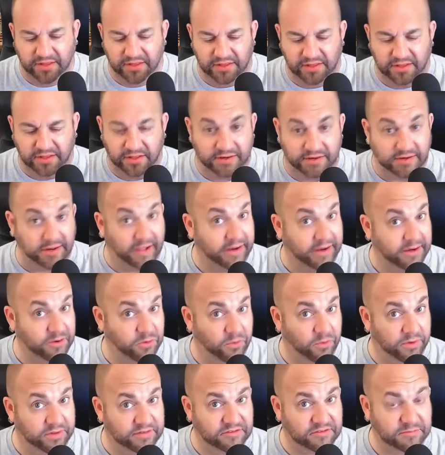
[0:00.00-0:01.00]
a
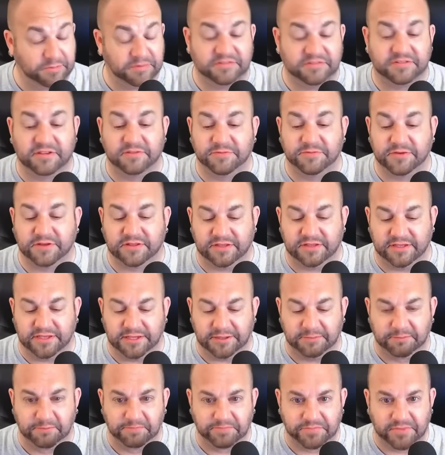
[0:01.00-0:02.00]
9-to-1
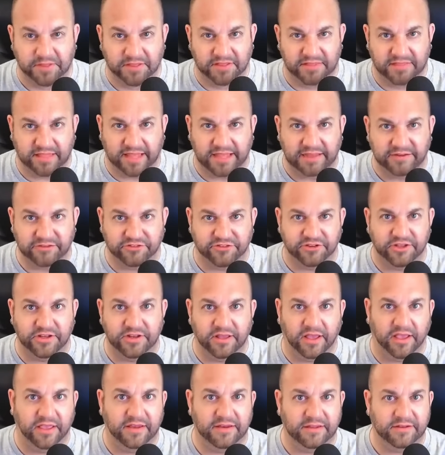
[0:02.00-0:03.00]
specifically, that
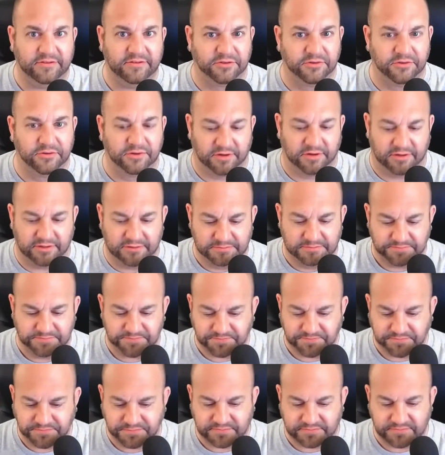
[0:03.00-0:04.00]
G90 tuner
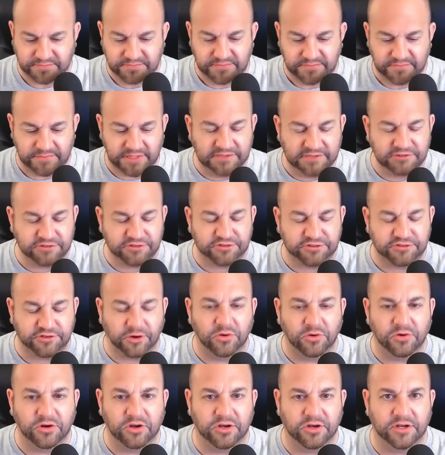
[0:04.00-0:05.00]
is
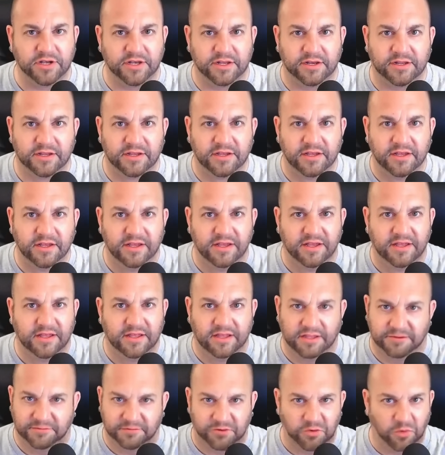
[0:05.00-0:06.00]
so good
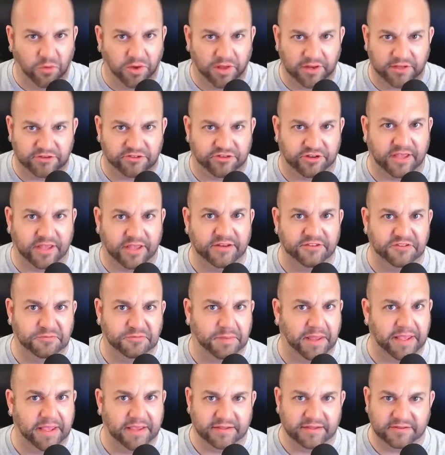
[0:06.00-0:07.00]
if you want to change
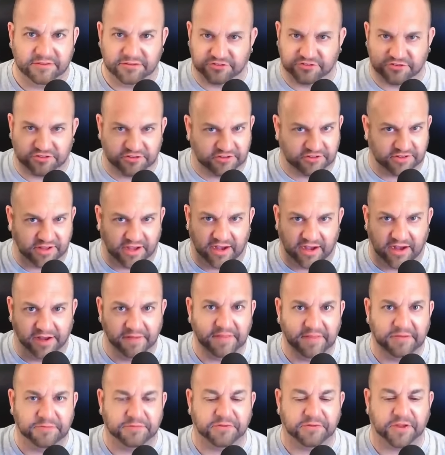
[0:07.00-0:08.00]
bands just
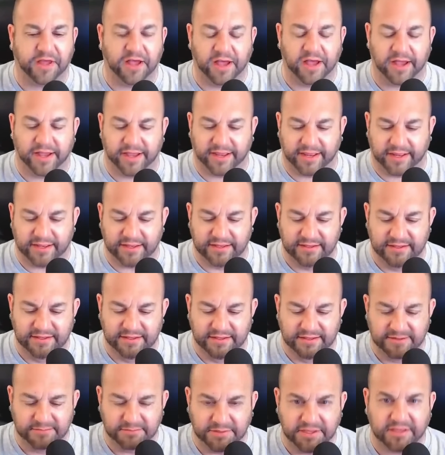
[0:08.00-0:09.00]
on the fly
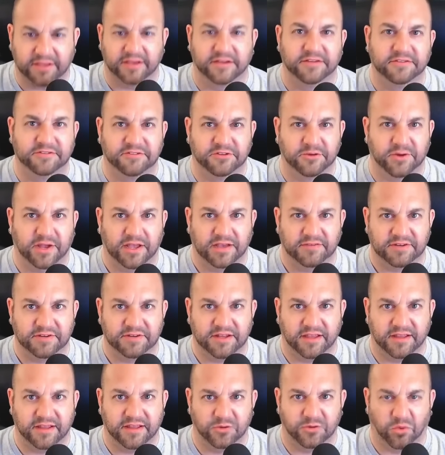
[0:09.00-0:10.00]
because you have a
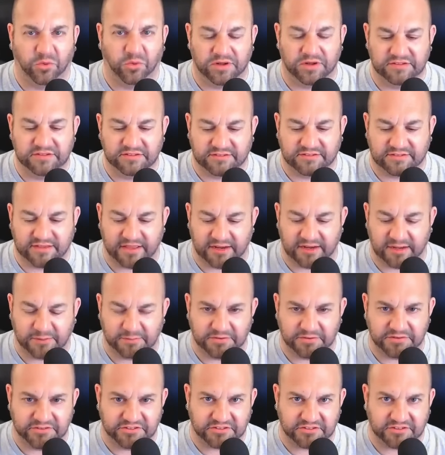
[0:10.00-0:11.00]
9-to-1 setup.
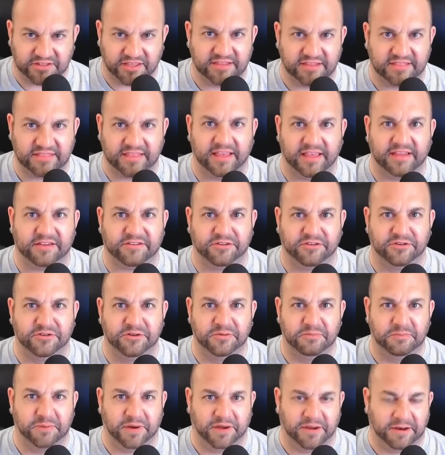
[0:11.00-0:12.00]
You just hit that
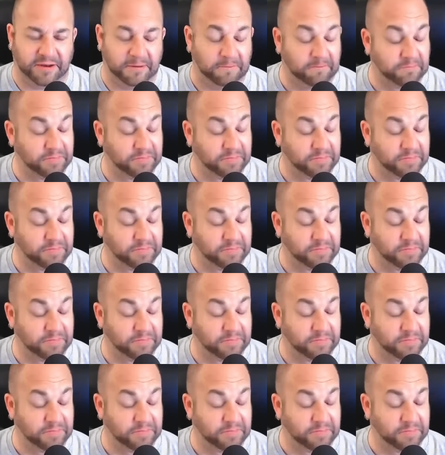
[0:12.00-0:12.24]
tune button